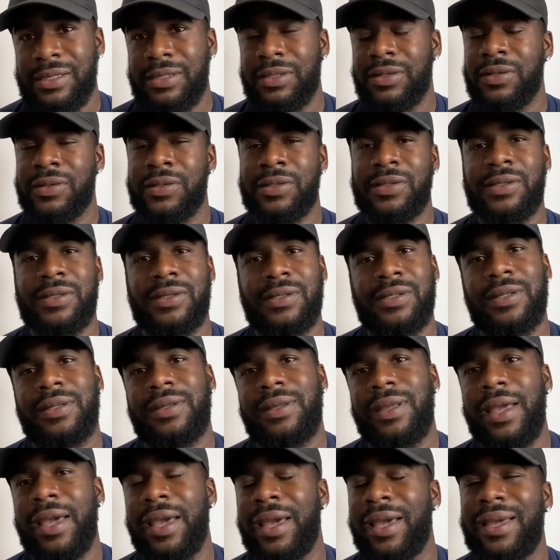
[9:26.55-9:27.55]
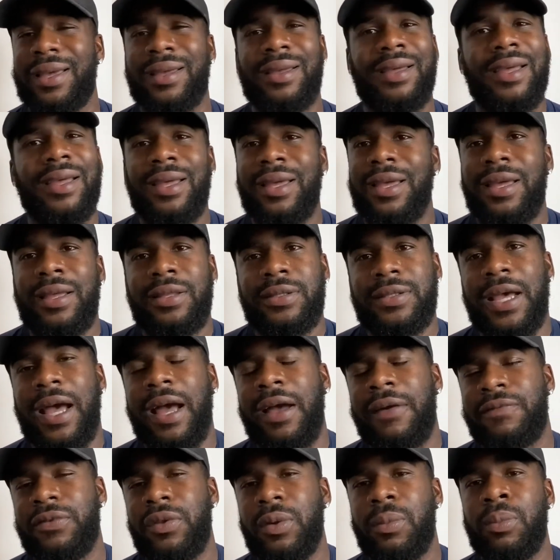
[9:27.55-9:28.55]
Because, yeah, to
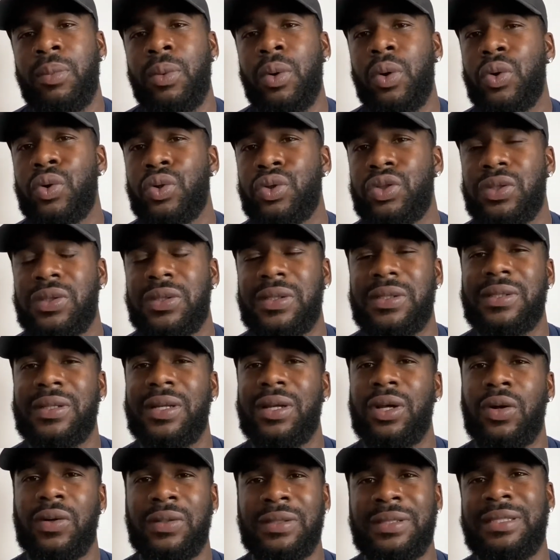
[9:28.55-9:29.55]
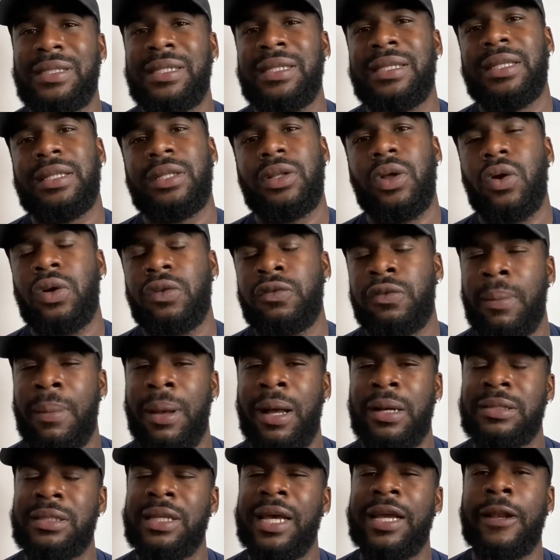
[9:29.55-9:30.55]
have the most conceded goals from
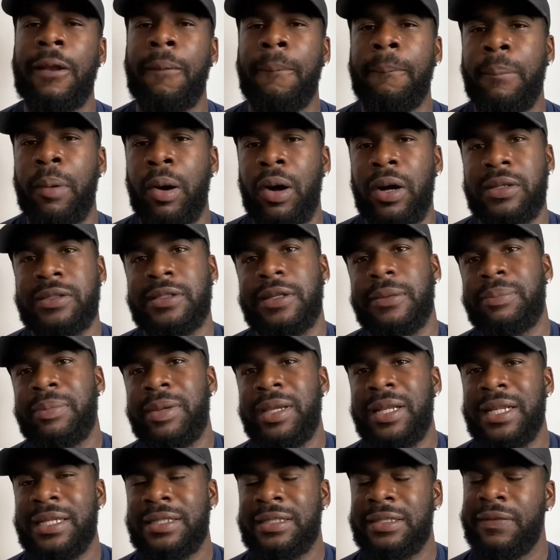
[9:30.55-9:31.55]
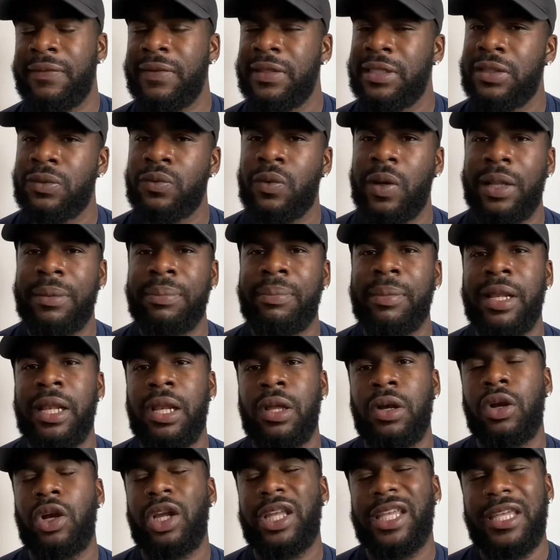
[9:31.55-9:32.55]
outside the box and being a 71
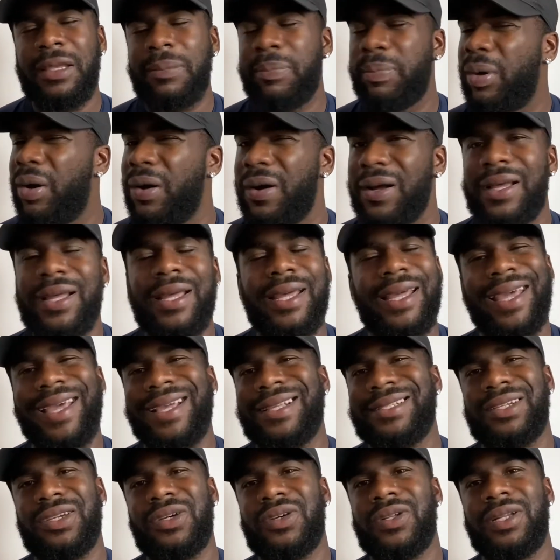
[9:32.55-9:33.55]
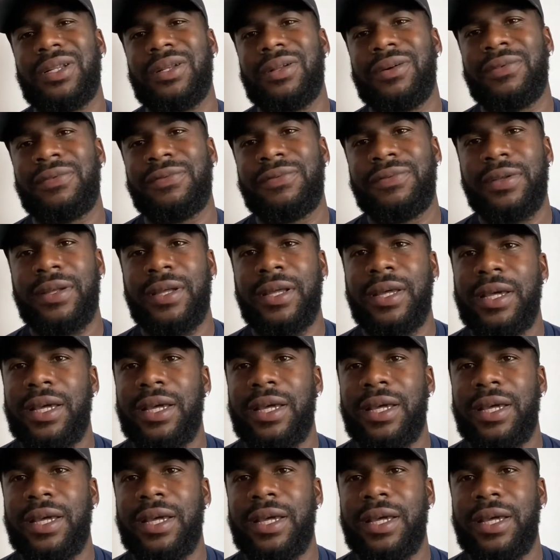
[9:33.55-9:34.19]
million keeper isn't good enough.